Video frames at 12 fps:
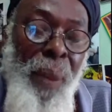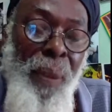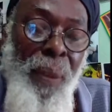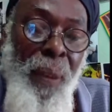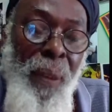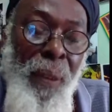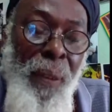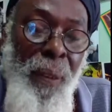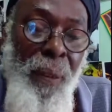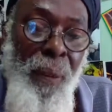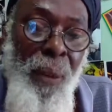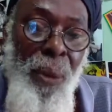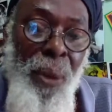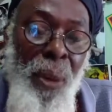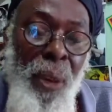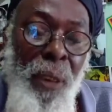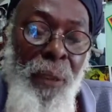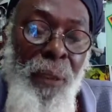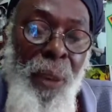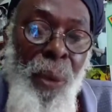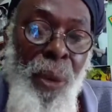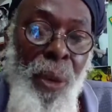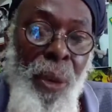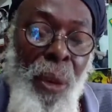business, and where you live and
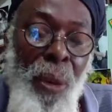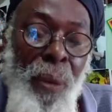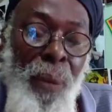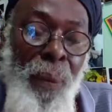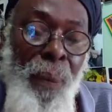where you do.